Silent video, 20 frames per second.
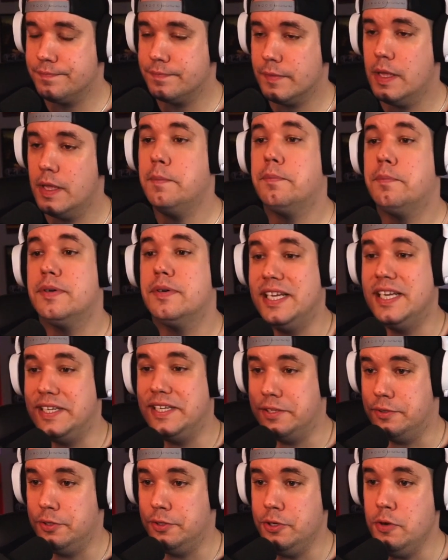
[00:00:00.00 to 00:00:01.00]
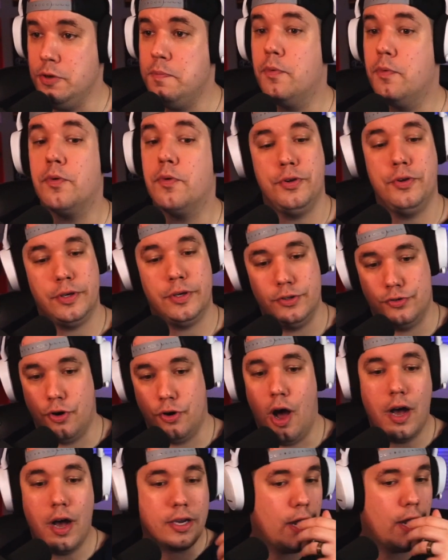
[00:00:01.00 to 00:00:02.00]
present a loop where you can
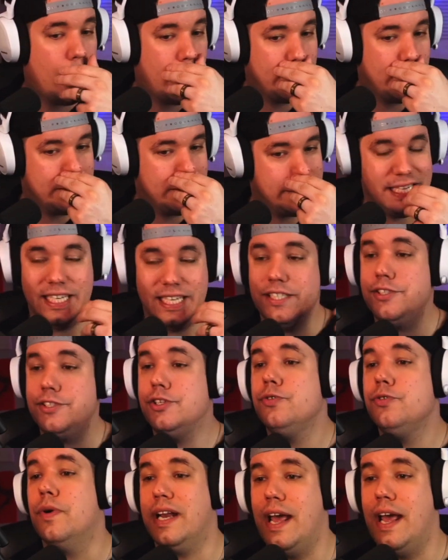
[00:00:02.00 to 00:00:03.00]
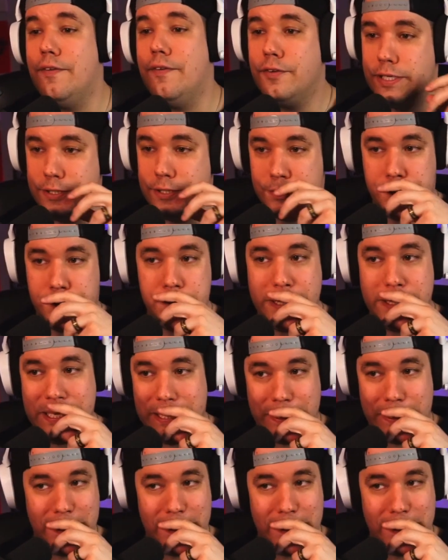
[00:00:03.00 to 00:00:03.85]
draw cards into whatever it is you need.